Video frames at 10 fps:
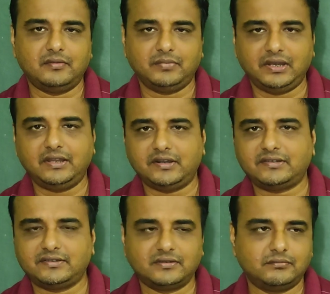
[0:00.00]
years
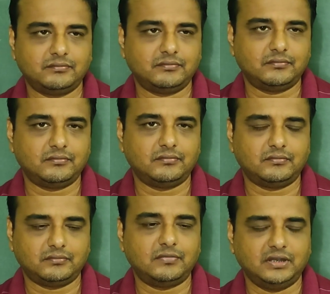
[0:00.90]

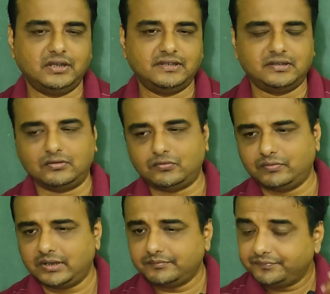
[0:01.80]
in his own way,